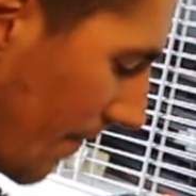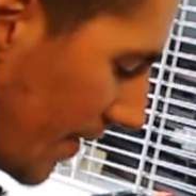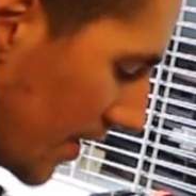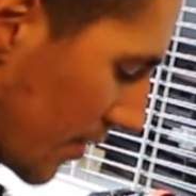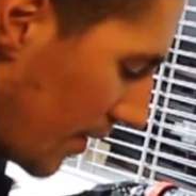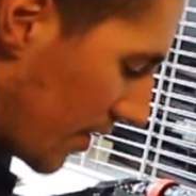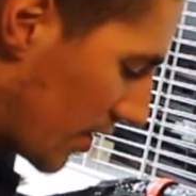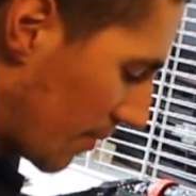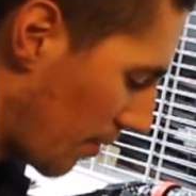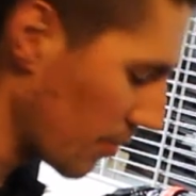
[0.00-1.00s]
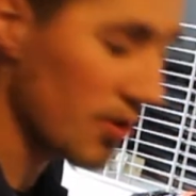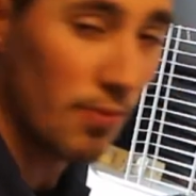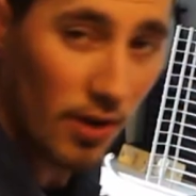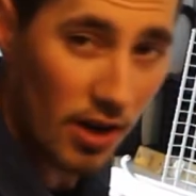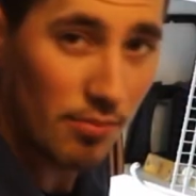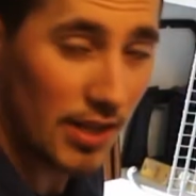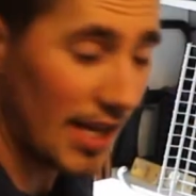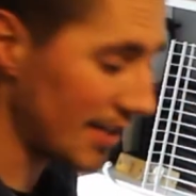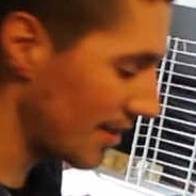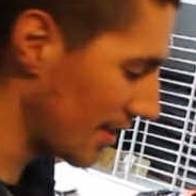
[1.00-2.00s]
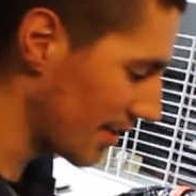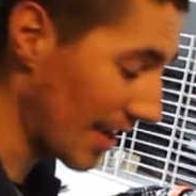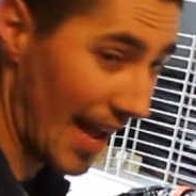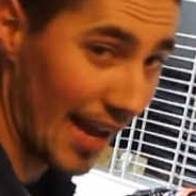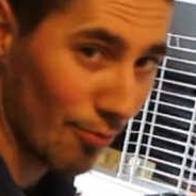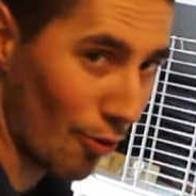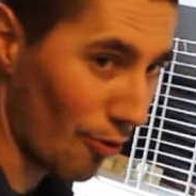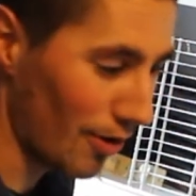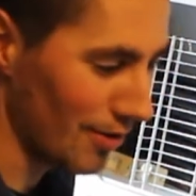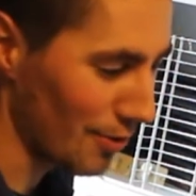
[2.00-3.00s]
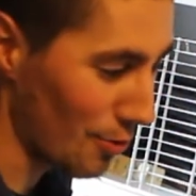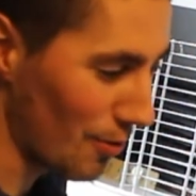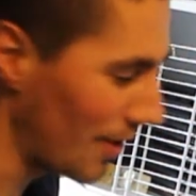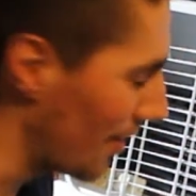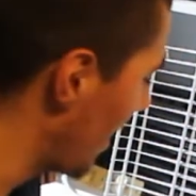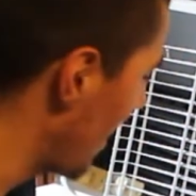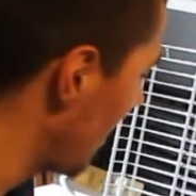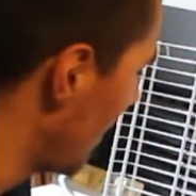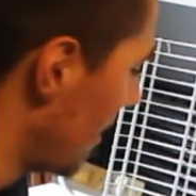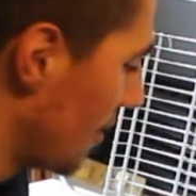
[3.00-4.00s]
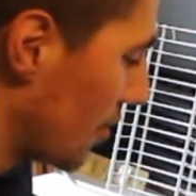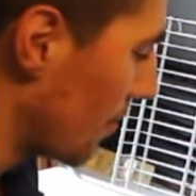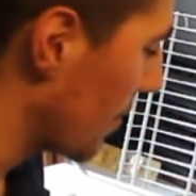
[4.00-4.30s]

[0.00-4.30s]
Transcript: This one is supposed to work on plastics and more, according to that. So